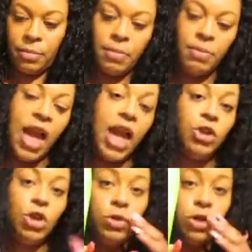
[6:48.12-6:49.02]

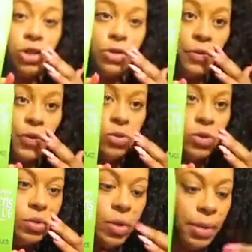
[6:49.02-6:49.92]
that you use your
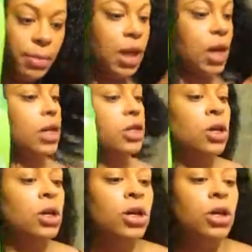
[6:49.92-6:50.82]
diffuser with, because
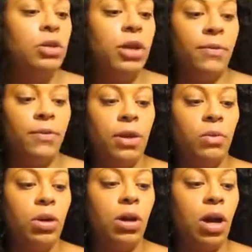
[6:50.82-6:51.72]
you definitely
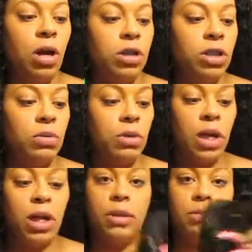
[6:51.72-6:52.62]
want to also get